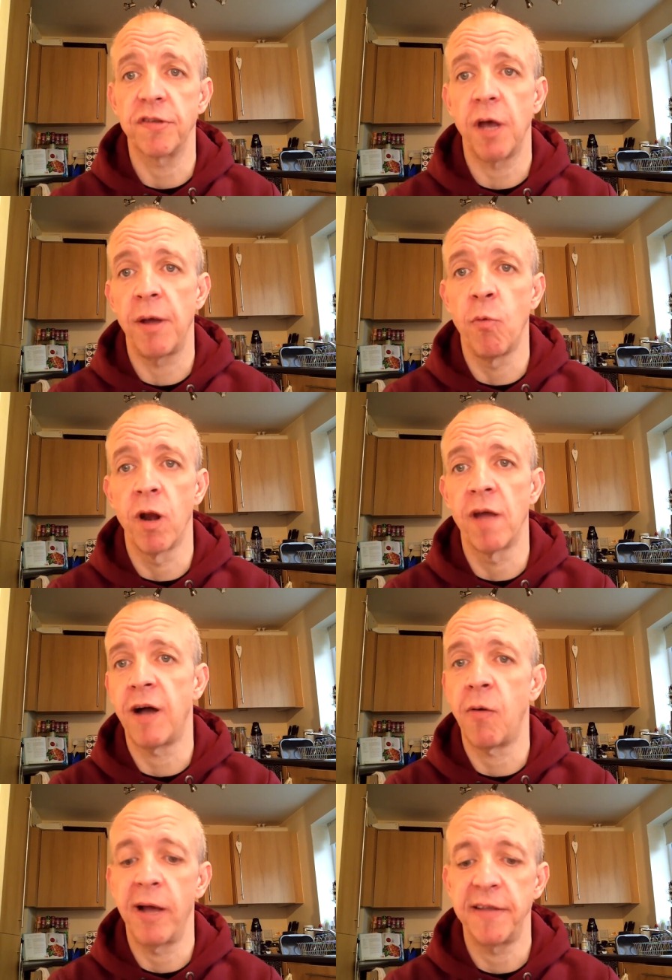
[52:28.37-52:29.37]
going one of
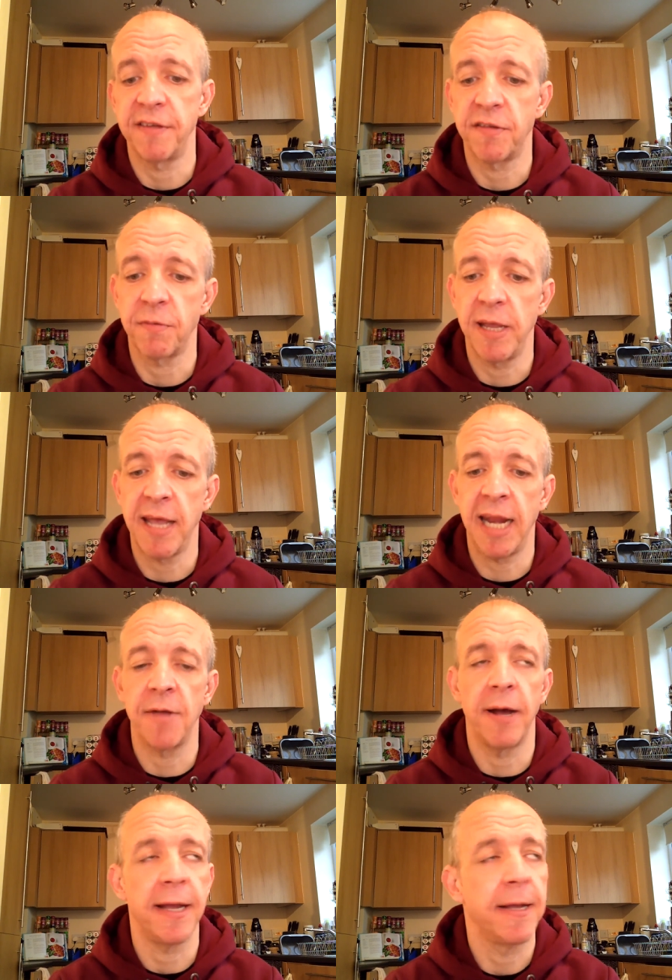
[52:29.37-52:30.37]
our ways this week
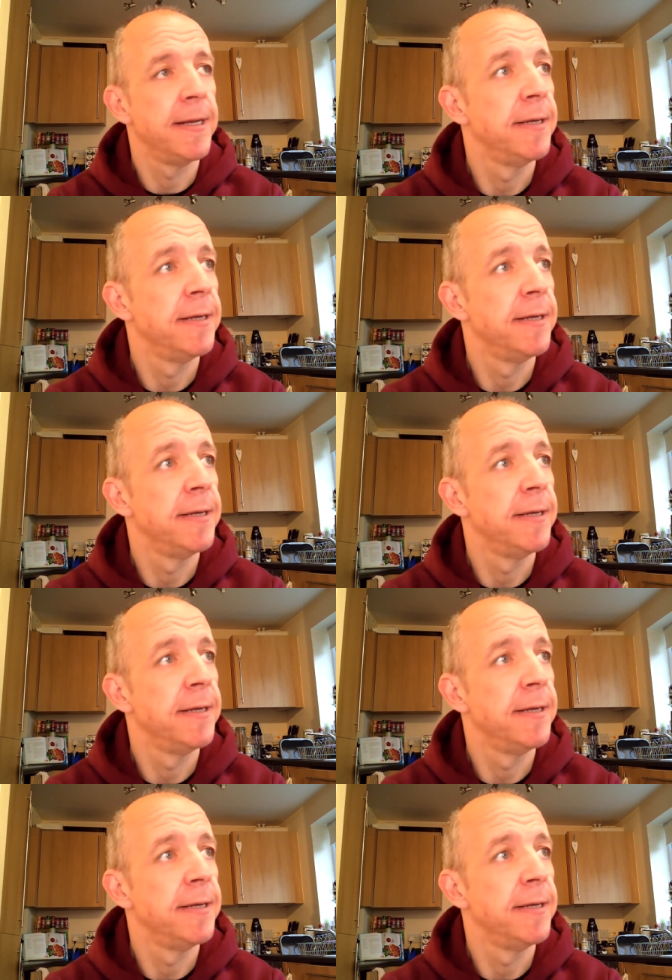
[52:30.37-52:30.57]
anyway.